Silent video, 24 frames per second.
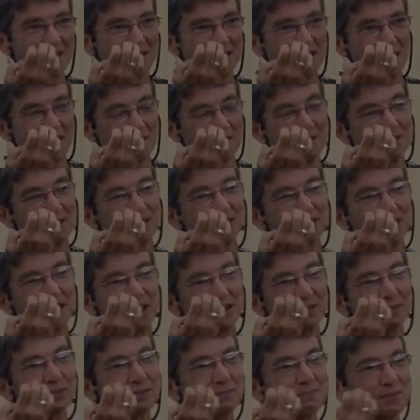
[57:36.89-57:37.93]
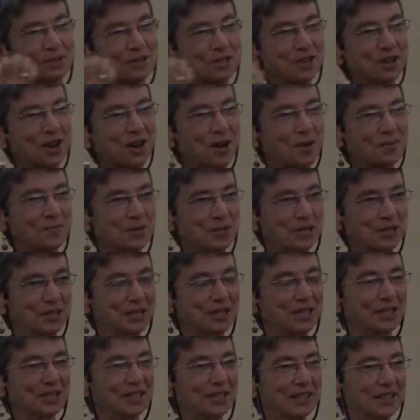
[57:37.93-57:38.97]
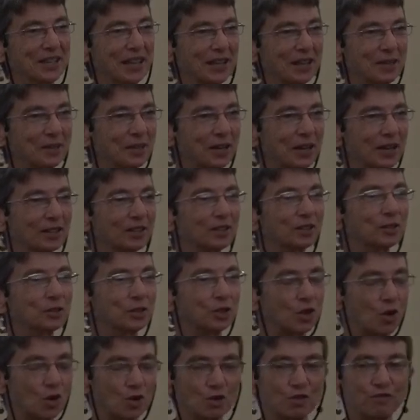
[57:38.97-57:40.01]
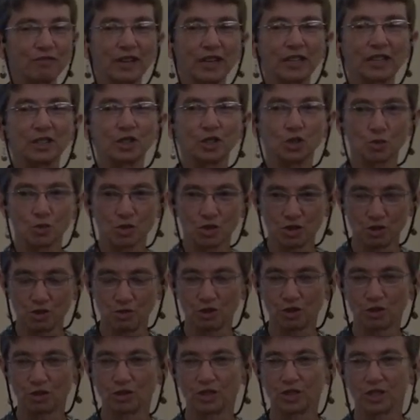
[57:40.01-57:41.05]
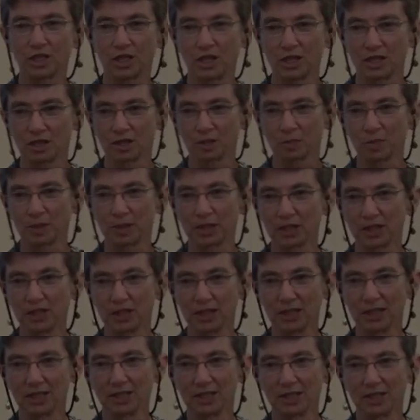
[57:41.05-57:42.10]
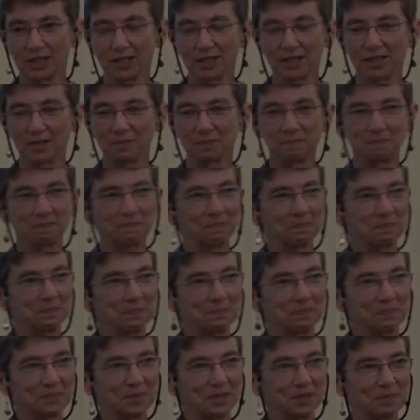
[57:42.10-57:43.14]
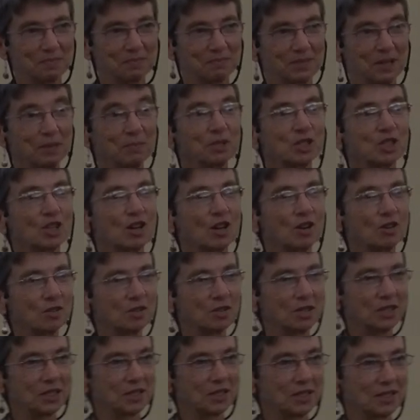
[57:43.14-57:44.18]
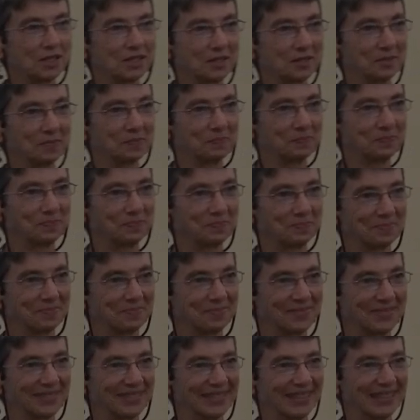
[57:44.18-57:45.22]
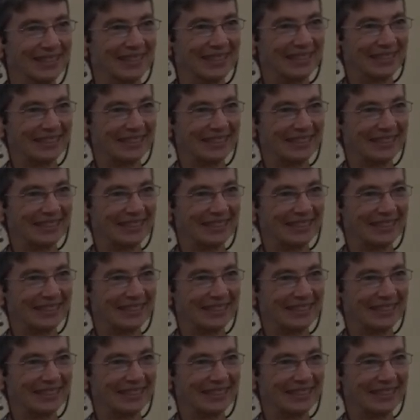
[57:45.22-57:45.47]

I think snakes are pretty common, and uh, colofatums were used to snakes, but um, maybe it's a Congolese thing.